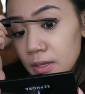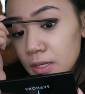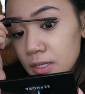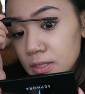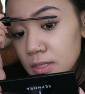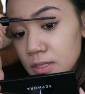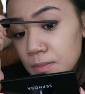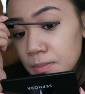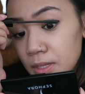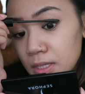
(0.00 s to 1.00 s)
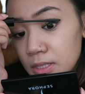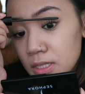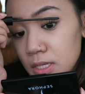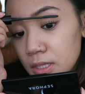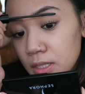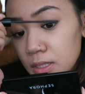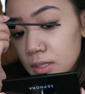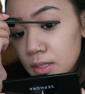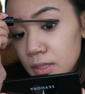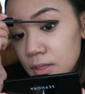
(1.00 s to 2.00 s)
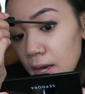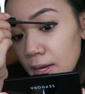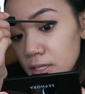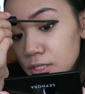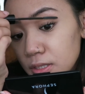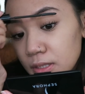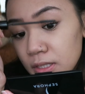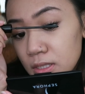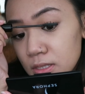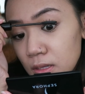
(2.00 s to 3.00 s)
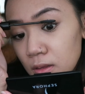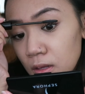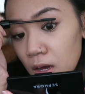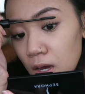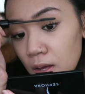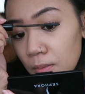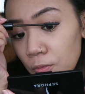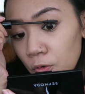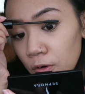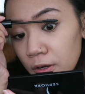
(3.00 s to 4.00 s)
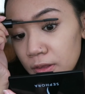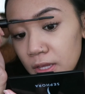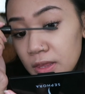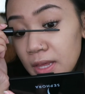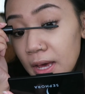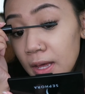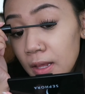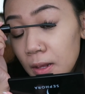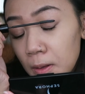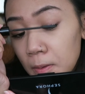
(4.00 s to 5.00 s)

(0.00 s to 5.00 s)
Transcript: this is amazing. I actually like this a lot more than that